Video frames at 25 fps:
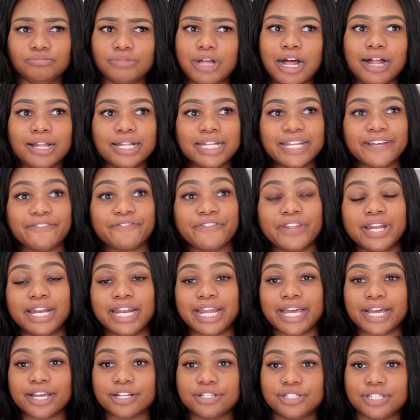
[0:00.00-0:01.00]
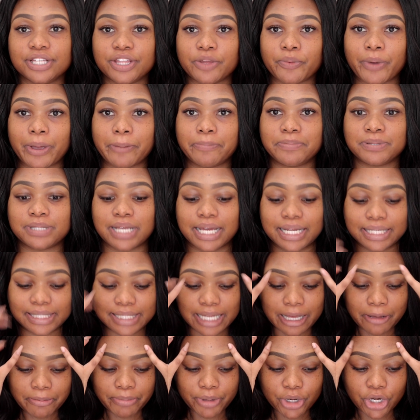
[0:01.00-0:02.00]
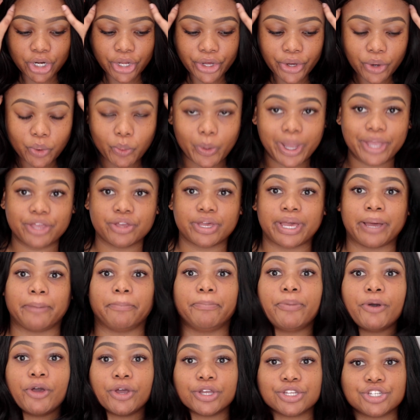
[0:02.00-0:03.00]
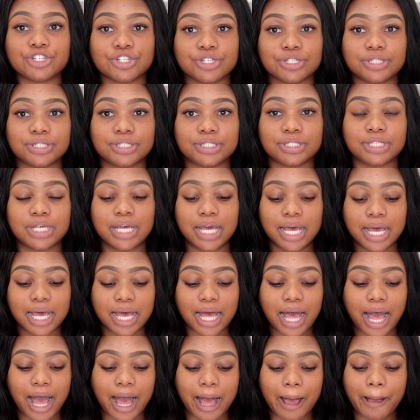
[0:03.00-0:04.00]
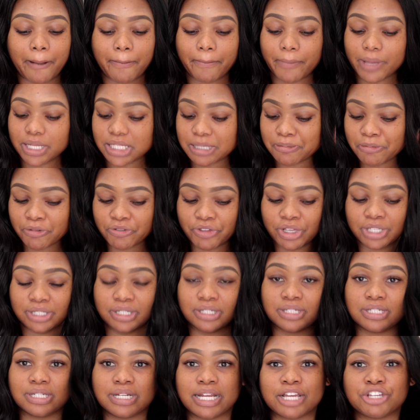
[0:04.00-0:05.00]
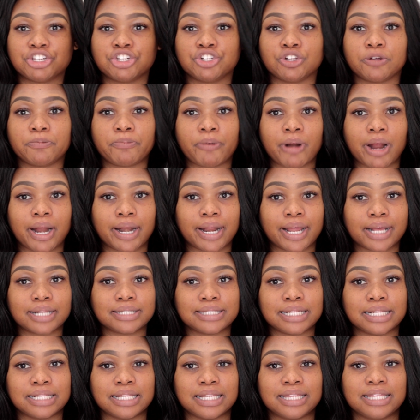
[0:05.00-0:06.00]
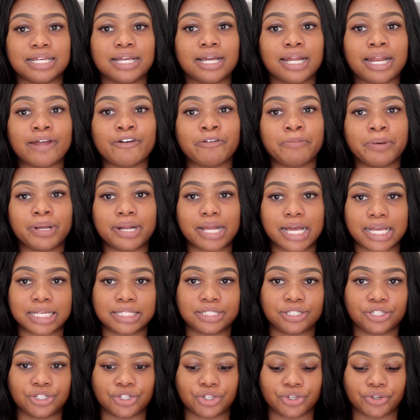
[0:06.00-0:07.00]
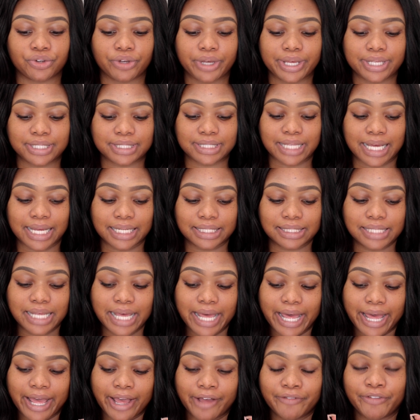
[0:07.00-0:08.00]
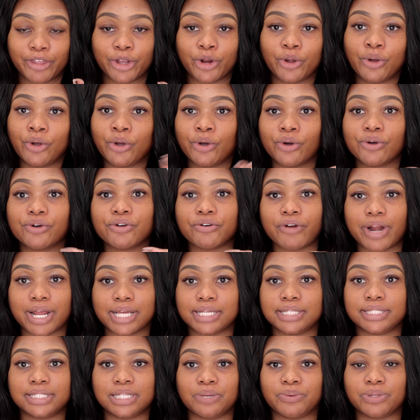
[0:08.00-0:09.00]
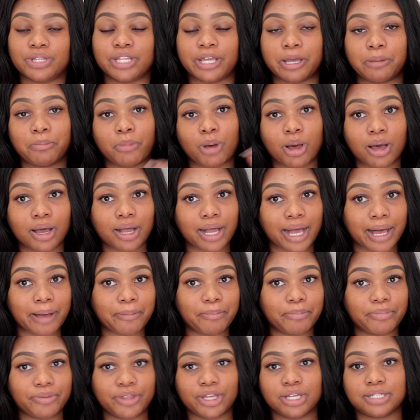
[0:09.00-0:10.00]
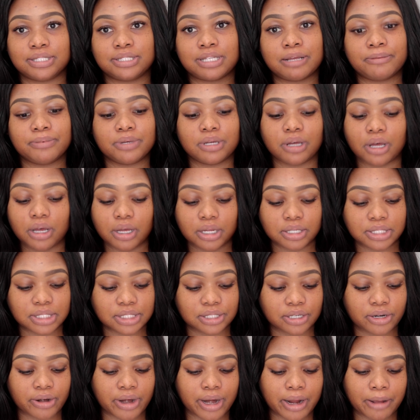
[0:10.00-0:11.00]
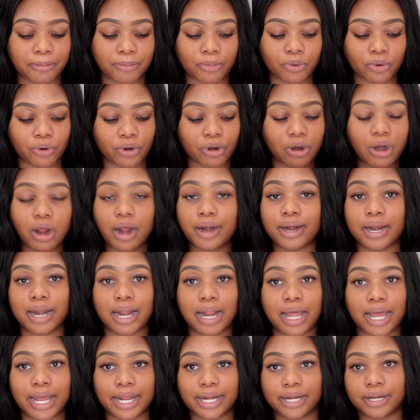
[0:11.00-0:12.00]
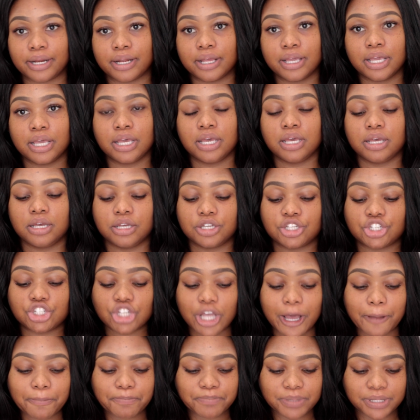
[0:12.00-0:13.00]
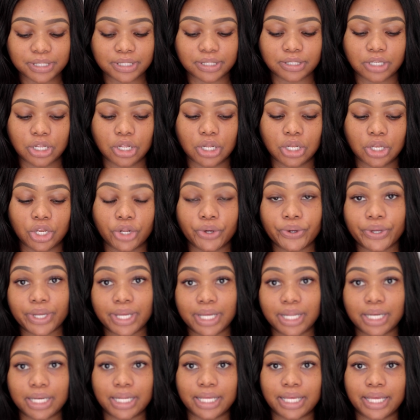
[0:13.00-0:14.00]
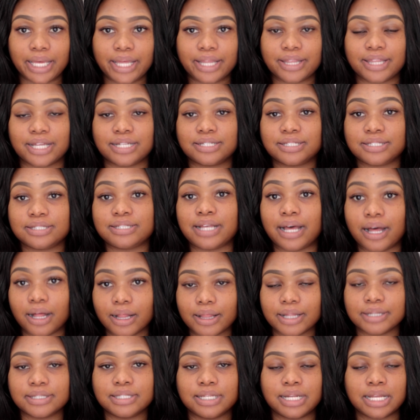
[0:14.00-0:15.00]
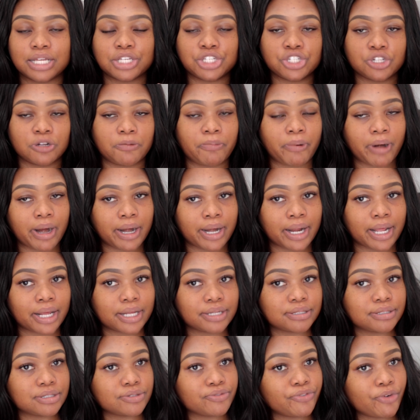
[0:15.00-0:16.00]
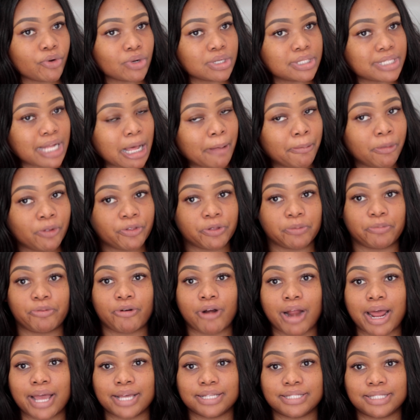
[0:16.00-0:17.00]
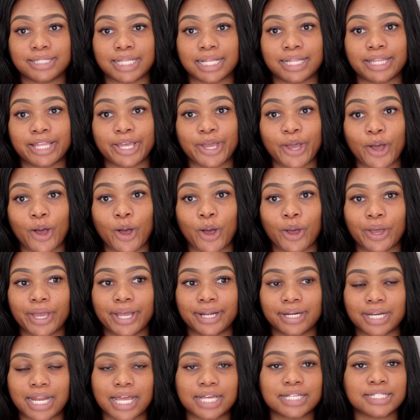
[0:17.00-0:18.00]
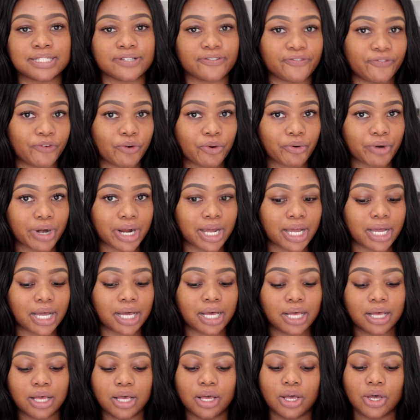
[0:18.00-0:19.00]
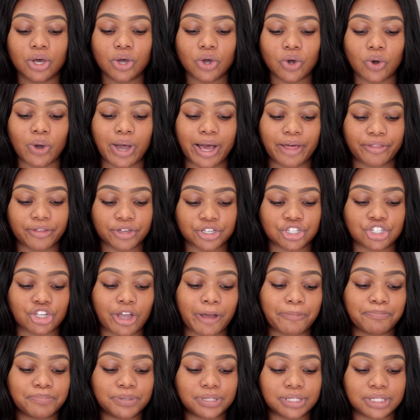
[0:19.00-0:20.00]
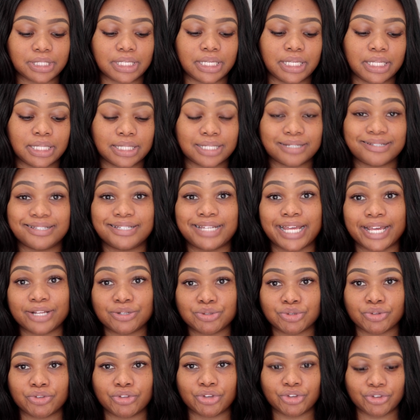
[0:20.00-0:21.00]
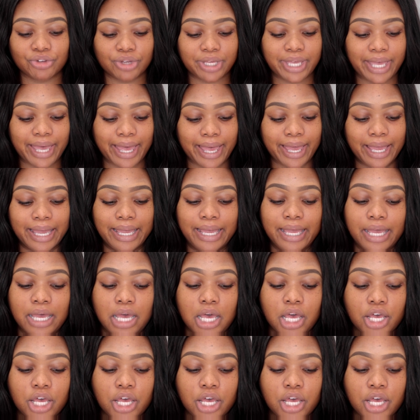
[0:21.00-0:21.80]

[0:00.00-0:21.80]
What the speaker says: I'll leave the link to the website down below where you can purchase some of these international products. And the thing I love about ICU is that they don't go crazy with their markup. There are some Instagram or online shops locally that sell international products for double the price that they are in like Sephora or other shops in the States or the UK.